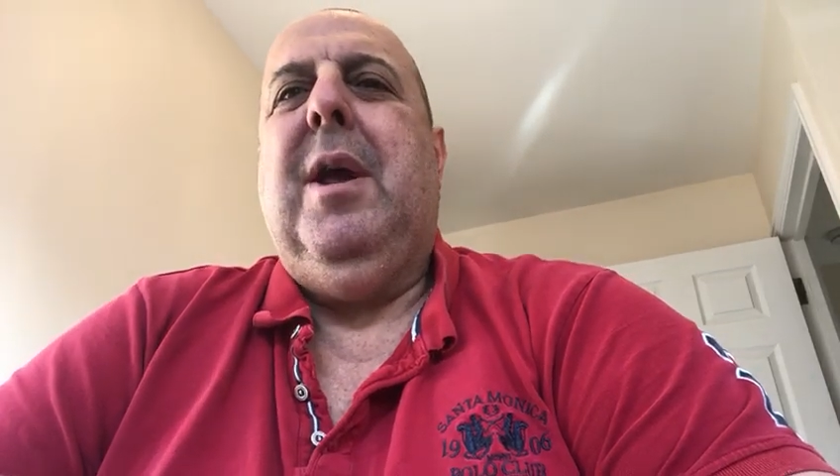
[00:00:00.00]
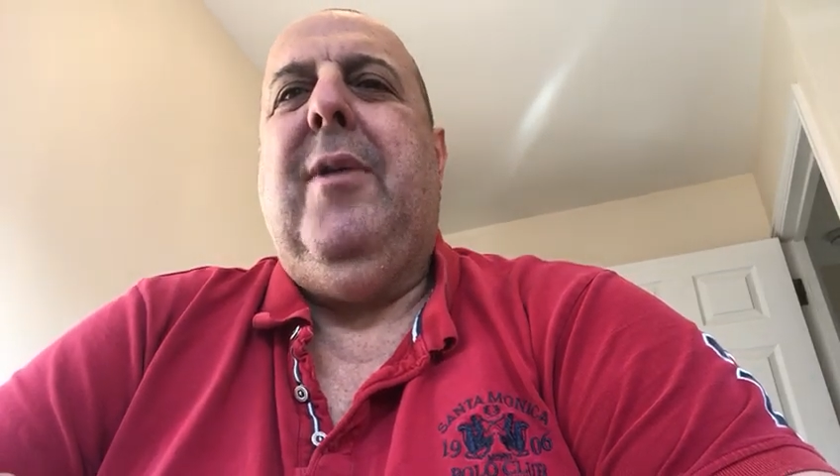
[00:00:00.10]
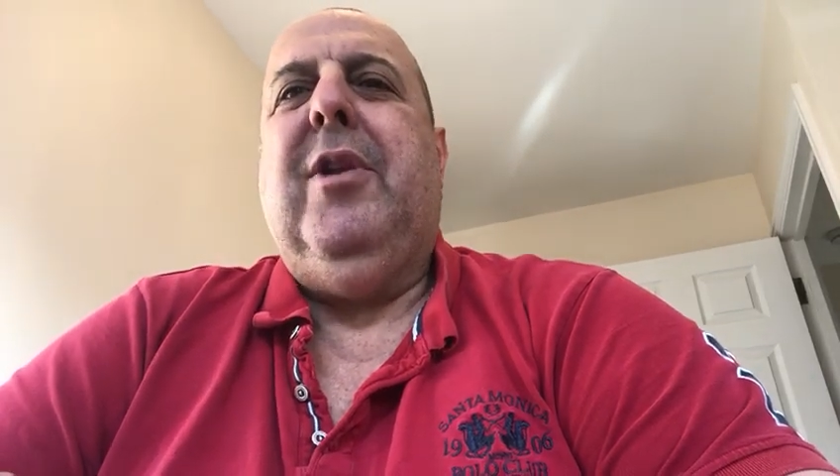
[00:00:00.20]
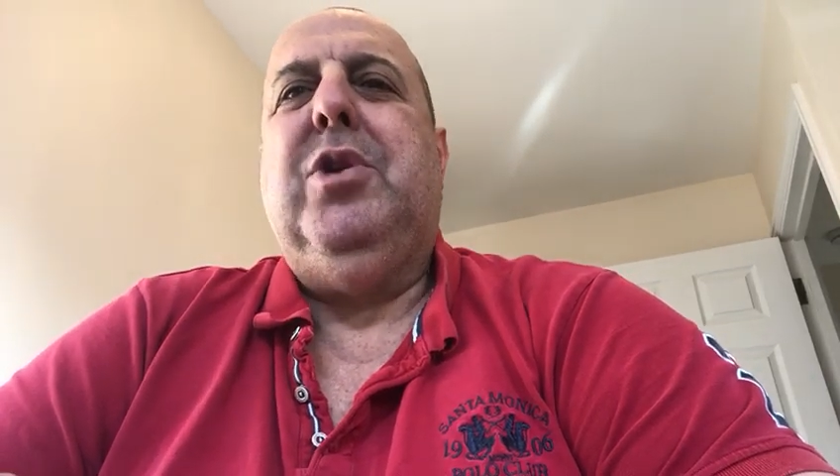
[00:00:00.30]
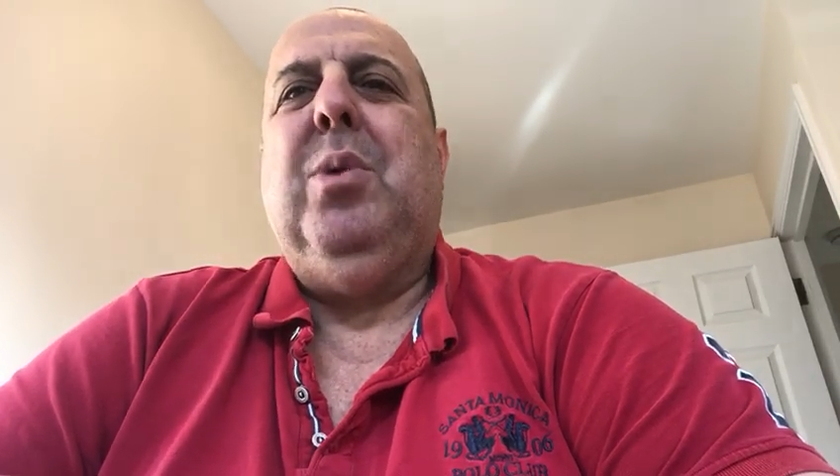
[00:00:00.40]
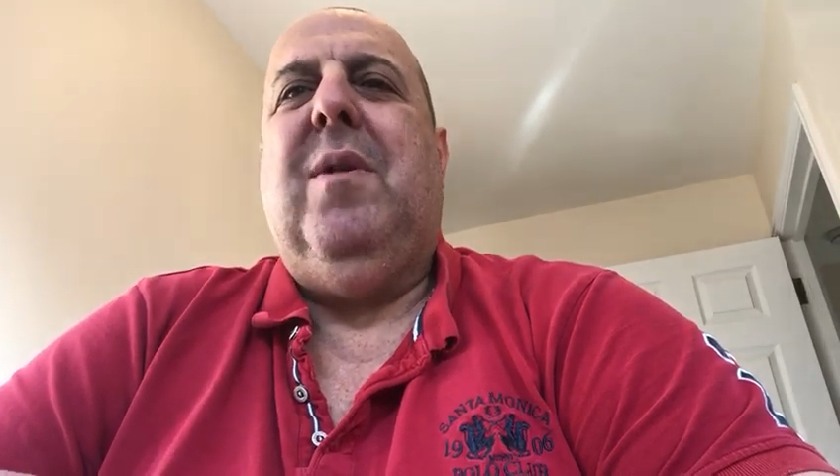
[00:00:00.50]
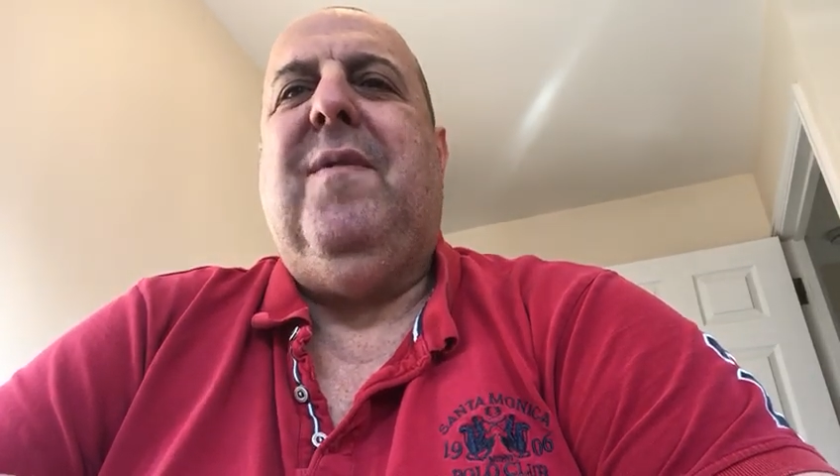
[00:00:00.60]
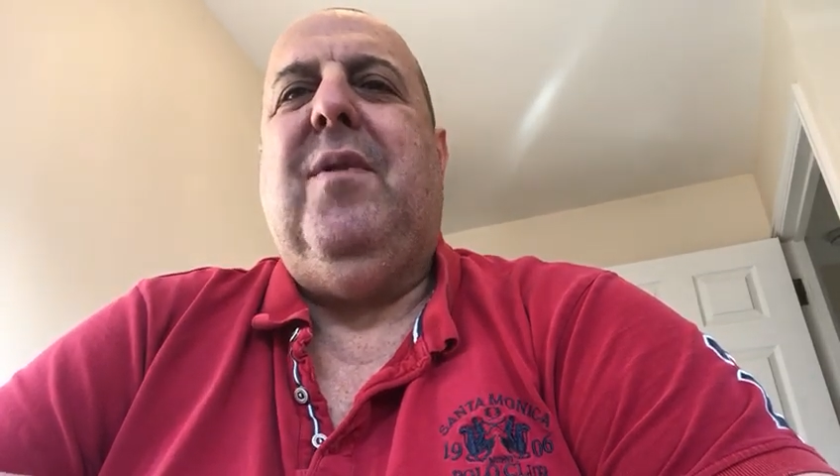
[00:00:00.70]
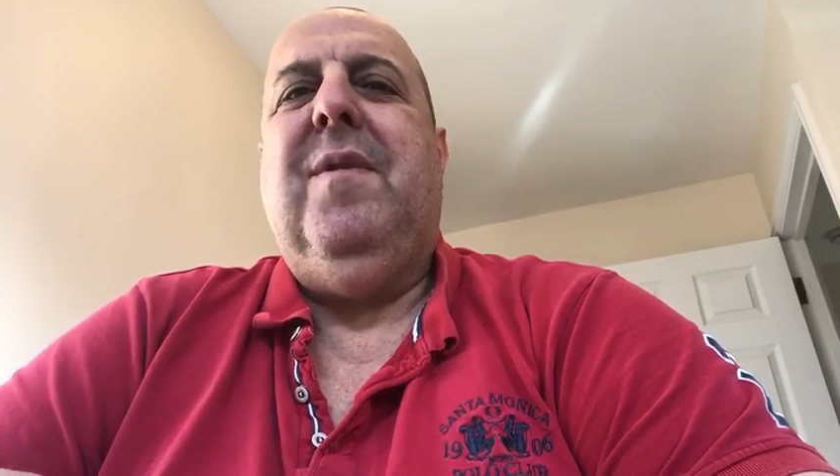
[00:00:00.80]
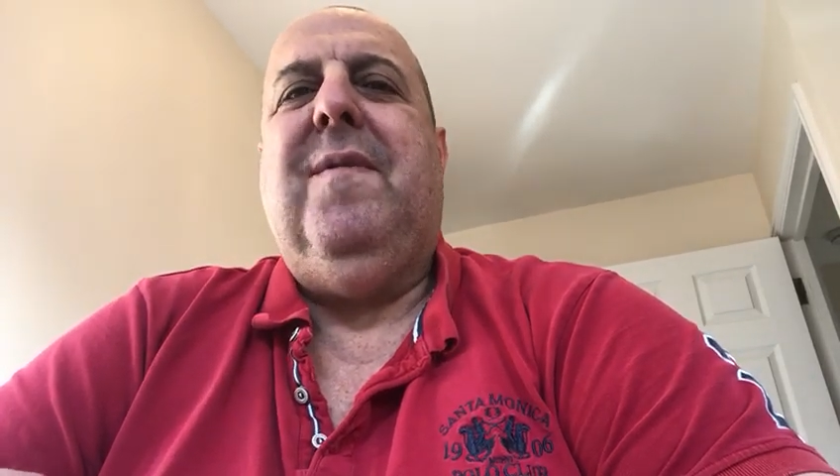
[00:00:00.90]
In the
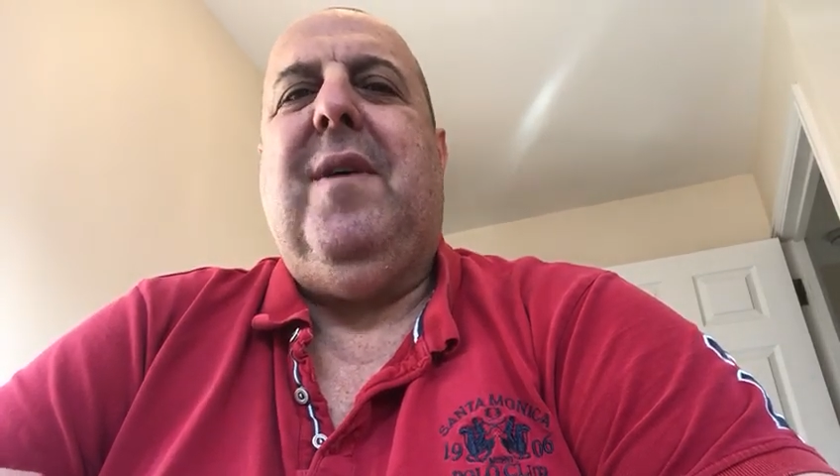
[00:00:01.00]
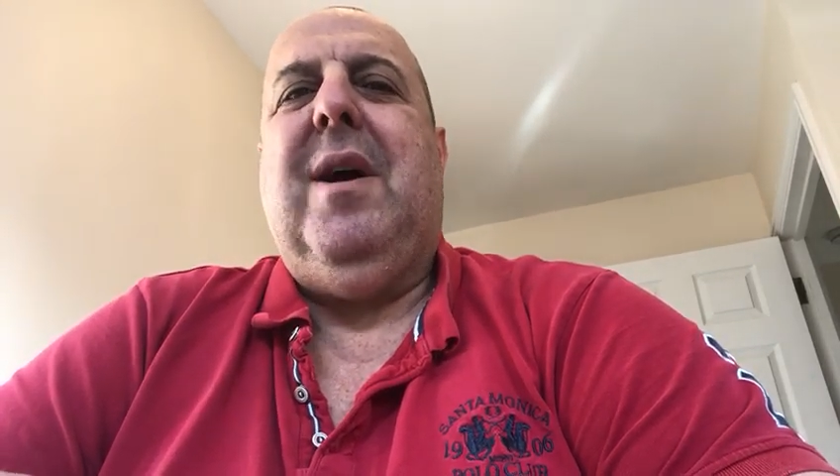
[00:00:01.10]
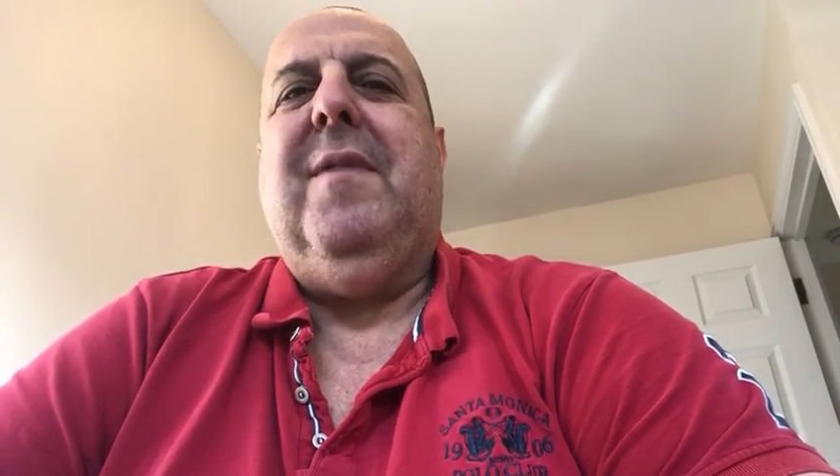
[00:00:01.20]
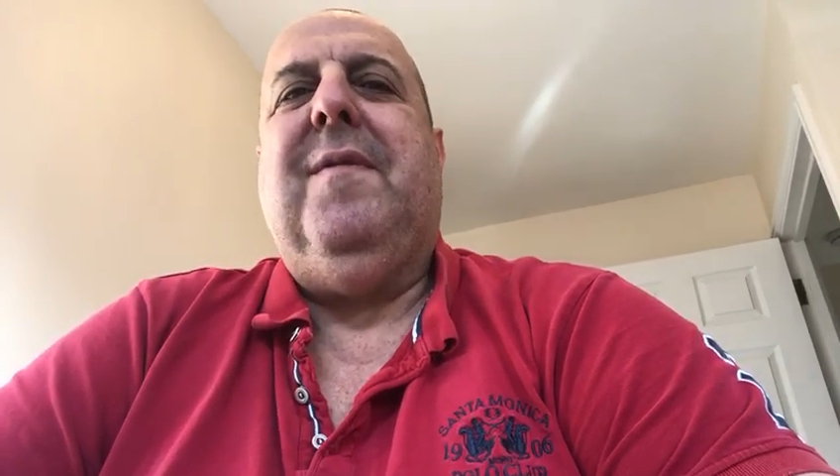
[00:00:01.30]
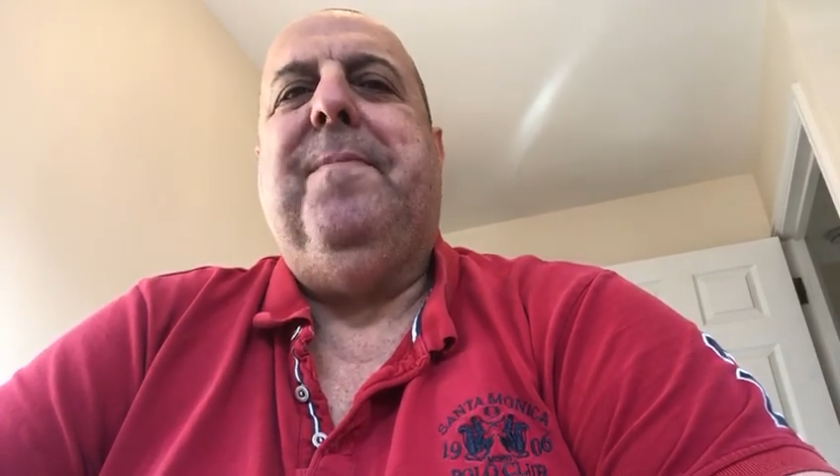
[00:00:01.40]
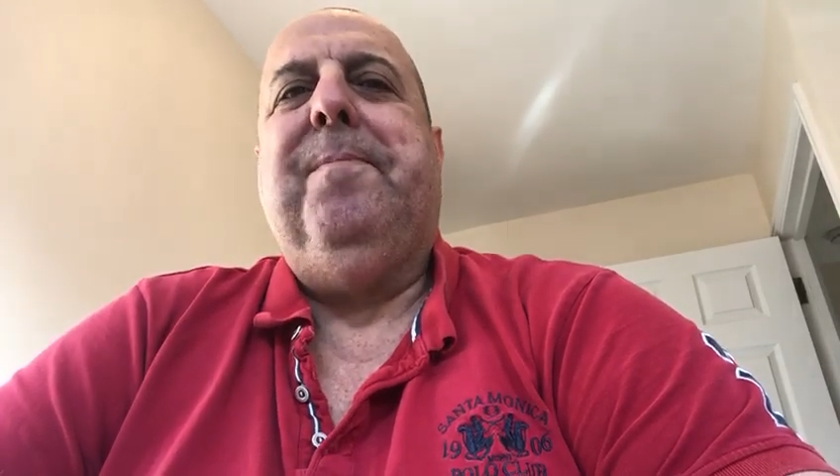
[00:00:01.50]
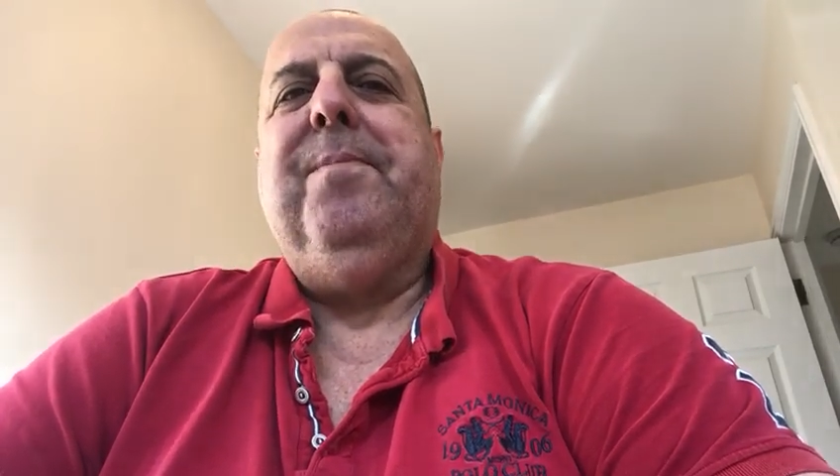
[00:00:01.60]
12.45,